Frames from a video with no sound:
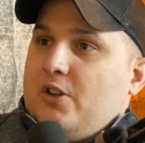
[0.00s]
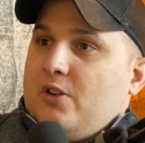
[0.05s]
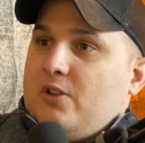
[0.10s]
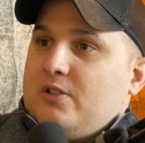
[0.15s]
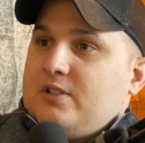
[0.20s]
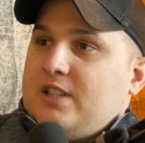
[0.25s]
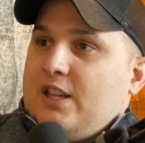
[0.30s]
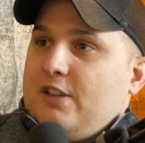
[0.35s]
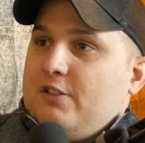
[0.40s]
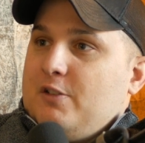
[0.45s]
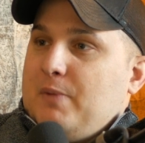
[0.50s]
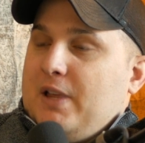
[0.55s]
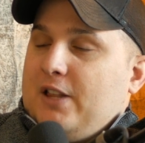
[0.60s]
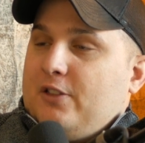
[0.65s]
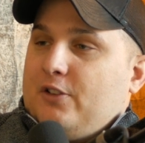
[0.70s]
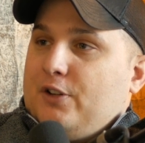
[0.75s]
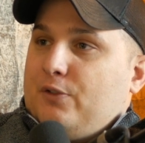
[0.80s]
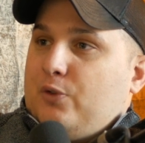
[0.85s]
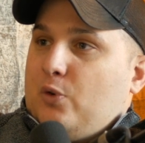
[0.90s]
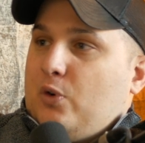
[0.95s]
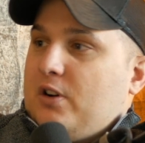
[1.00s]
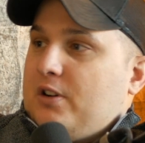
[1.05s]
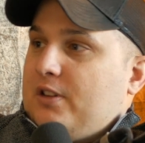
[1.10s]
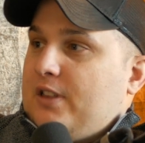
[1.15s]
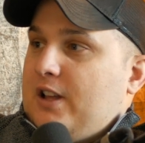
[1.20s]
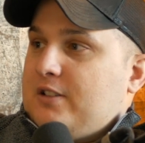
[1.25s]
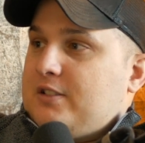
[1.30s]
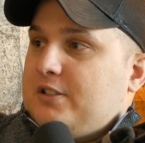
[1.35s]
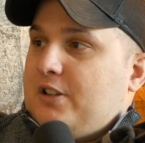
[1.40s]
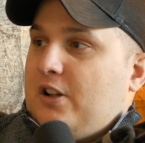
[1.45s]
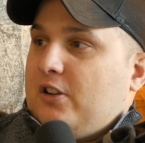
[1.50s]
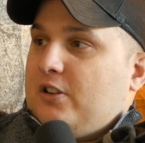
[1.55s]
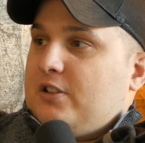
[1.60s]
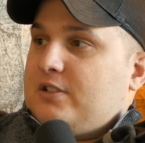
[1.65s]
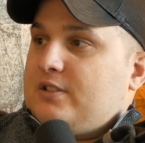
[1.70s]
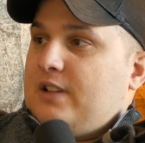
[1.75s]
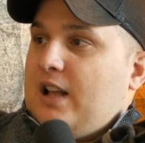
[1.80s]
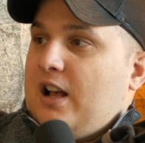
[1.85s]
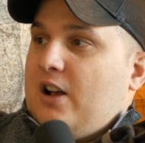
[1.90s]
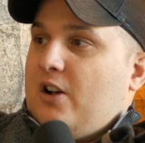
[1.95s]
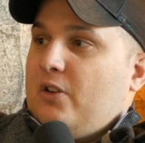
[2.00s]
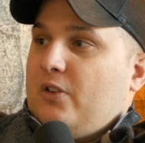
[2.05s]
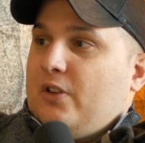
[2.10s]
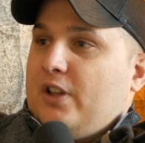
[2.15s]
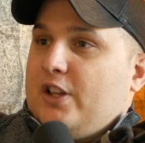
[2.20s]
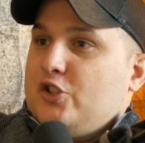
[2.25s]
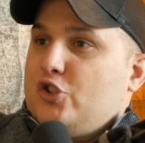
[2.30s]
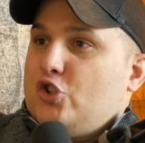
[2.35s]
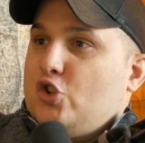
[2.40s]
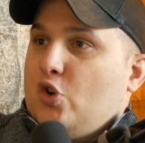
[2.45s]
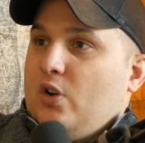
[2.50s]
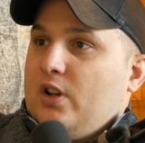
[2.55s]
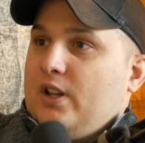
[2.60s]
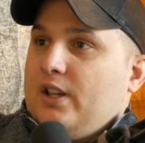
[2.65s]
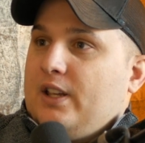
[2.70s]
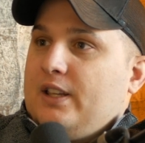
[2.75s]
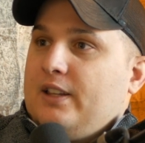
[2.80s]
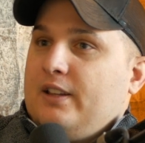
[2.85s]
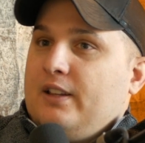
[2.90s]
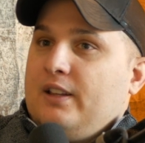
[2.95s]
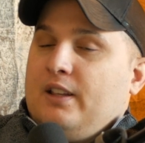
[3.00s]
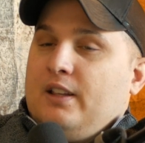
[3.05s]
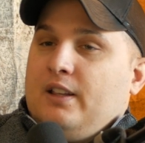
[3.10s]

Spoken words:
say you make $300,000-$400,000 now, enjoy it,